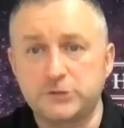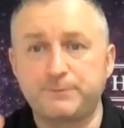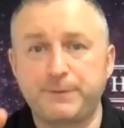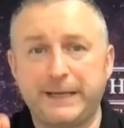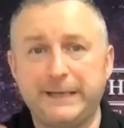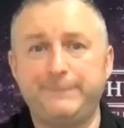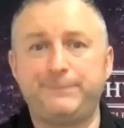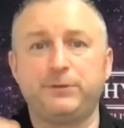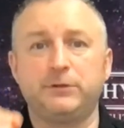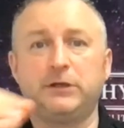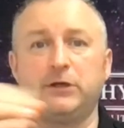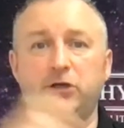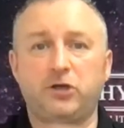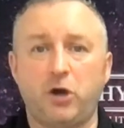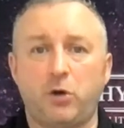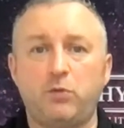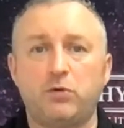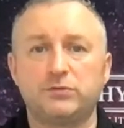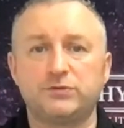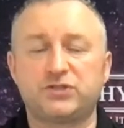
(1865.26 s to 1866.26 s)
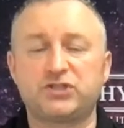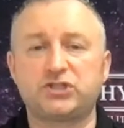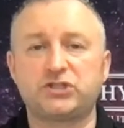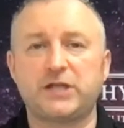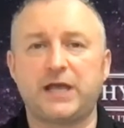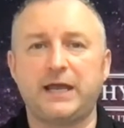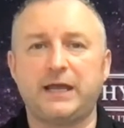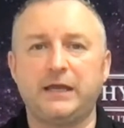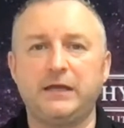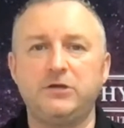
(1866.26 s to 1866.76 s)
people that go on
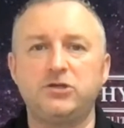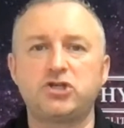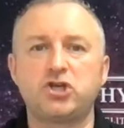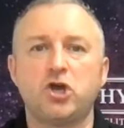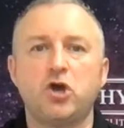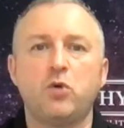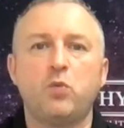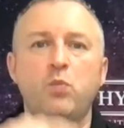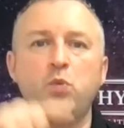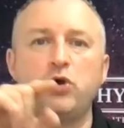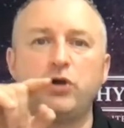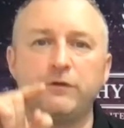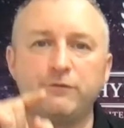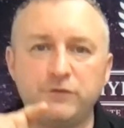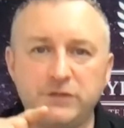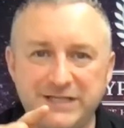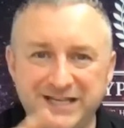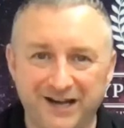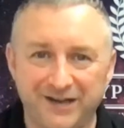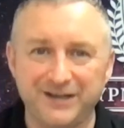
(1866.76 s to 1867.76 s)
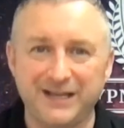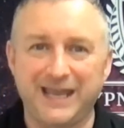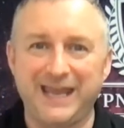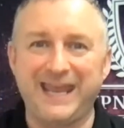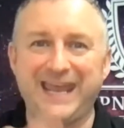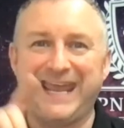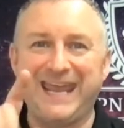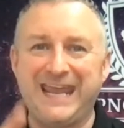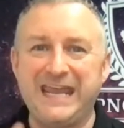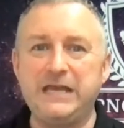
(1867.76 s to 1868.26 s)
stage would have done it
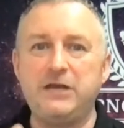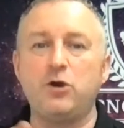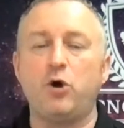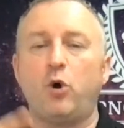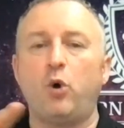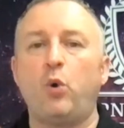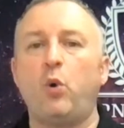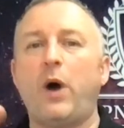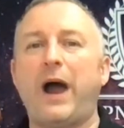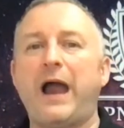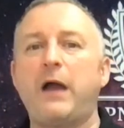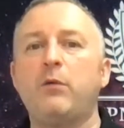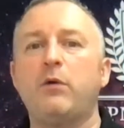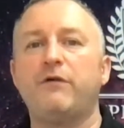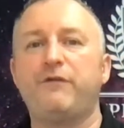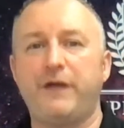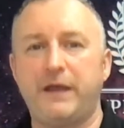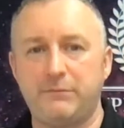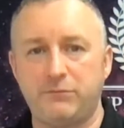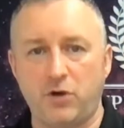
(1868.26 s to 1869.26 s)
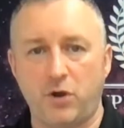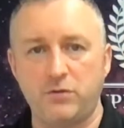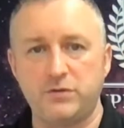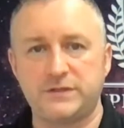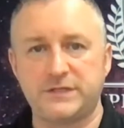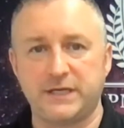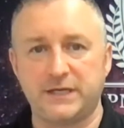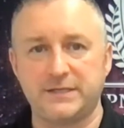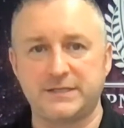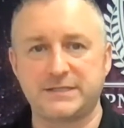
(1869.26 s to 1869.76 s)
in or out of
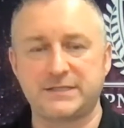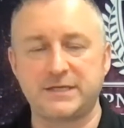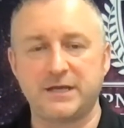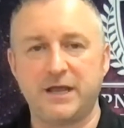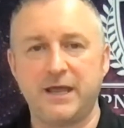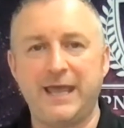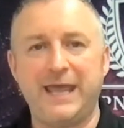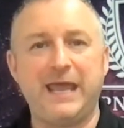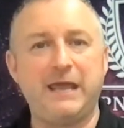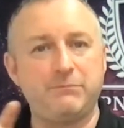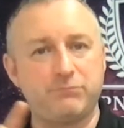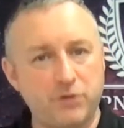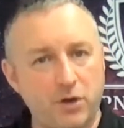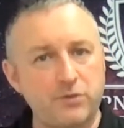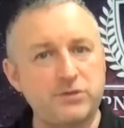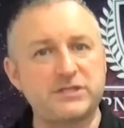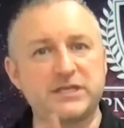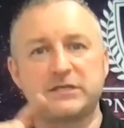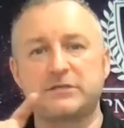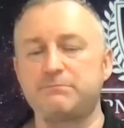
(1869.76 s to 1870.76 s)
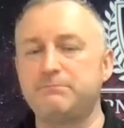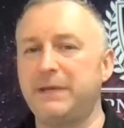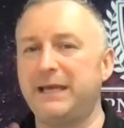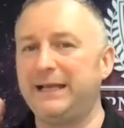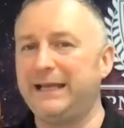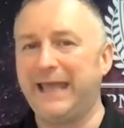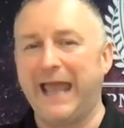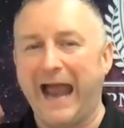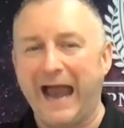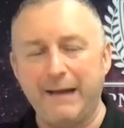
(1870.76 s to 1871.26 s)
hypnosis. Hypnosis
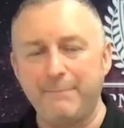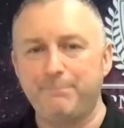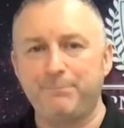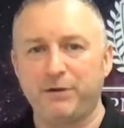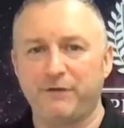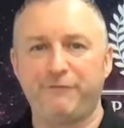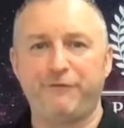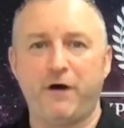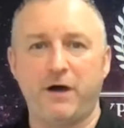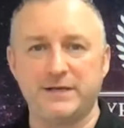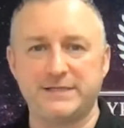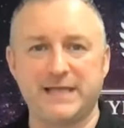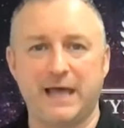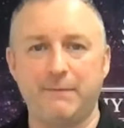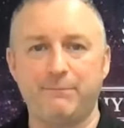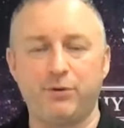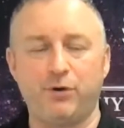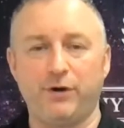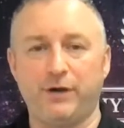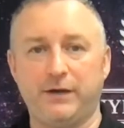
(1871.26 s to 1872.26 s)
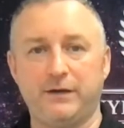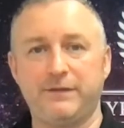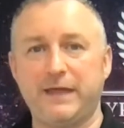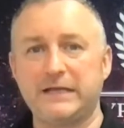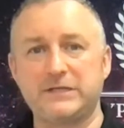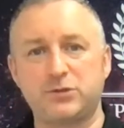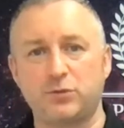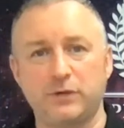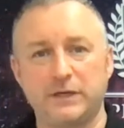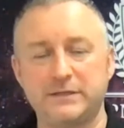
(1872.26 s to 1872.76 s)
merely amplifies that point.
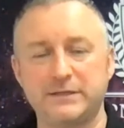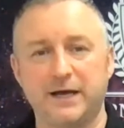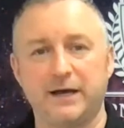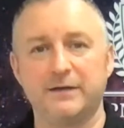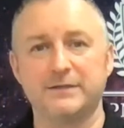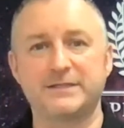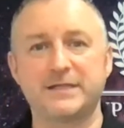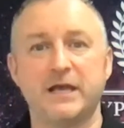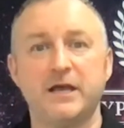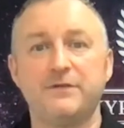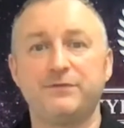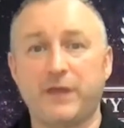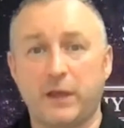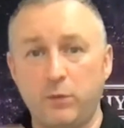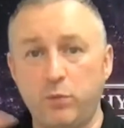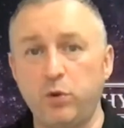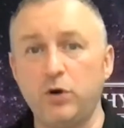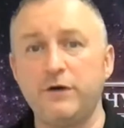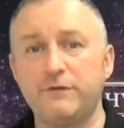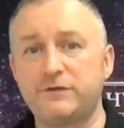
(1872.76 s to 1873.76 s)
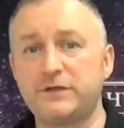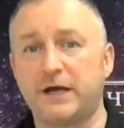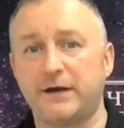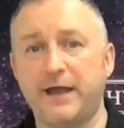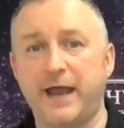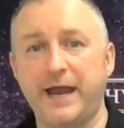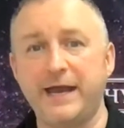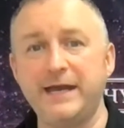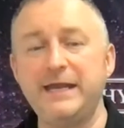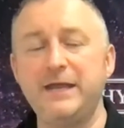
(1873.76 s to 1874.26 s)
That's all it does. They would have done it
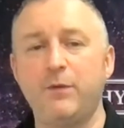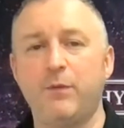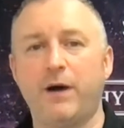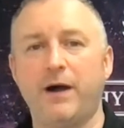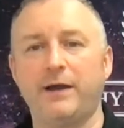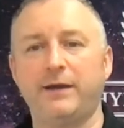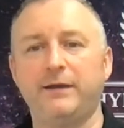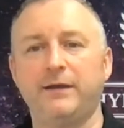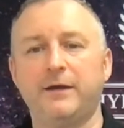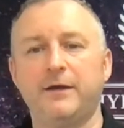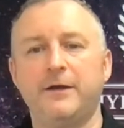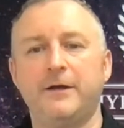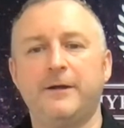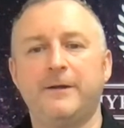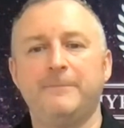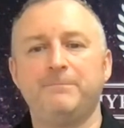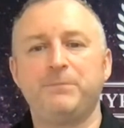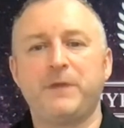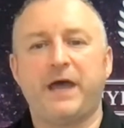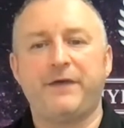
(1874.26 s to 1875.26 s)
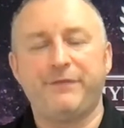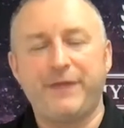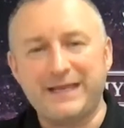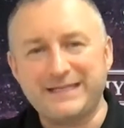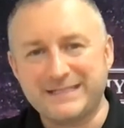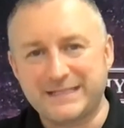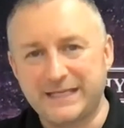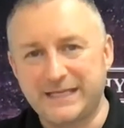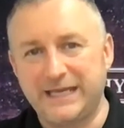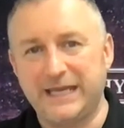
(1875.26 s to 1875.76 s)
anyway. And that's
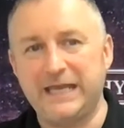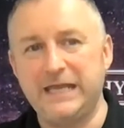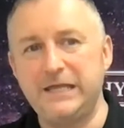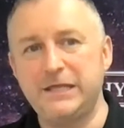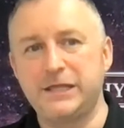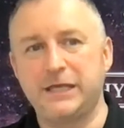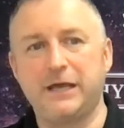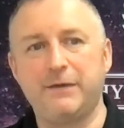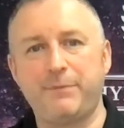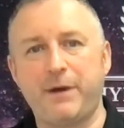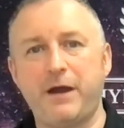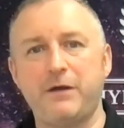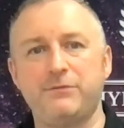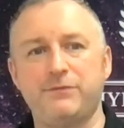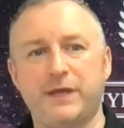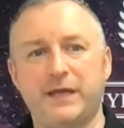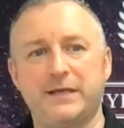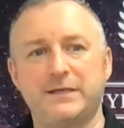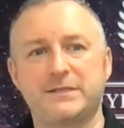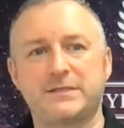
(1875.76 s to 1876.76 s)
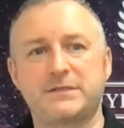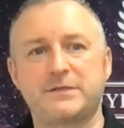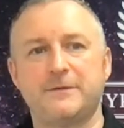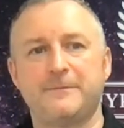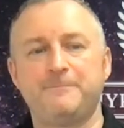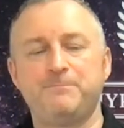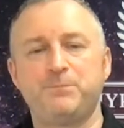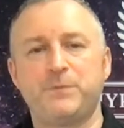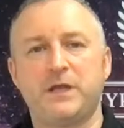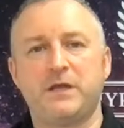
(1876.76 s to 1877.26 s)
the key thing about this.
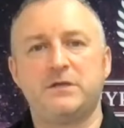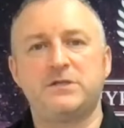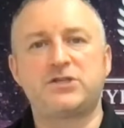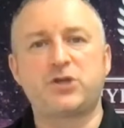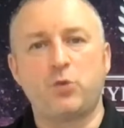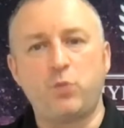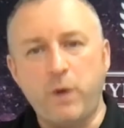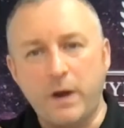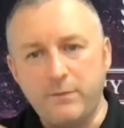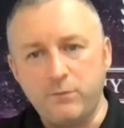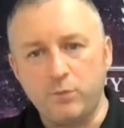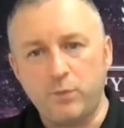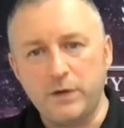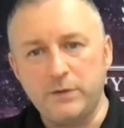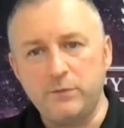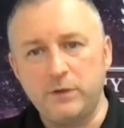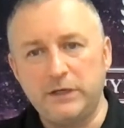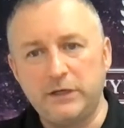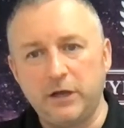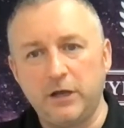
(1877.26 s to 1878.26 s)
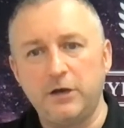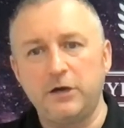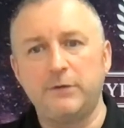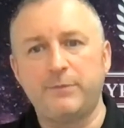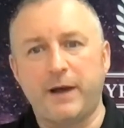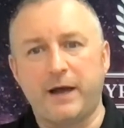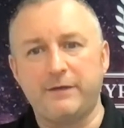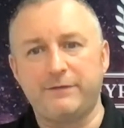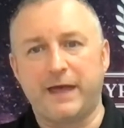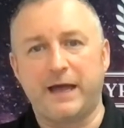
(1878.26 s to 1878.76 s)
So when we learn
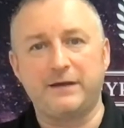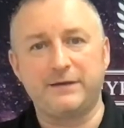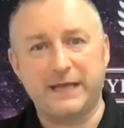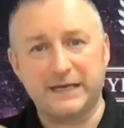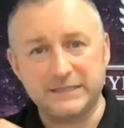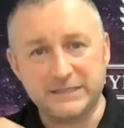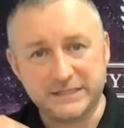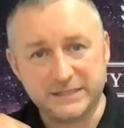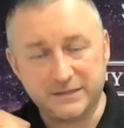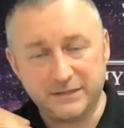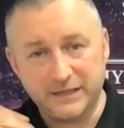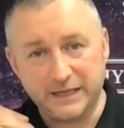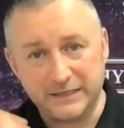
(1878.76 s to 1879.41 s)
about that, that's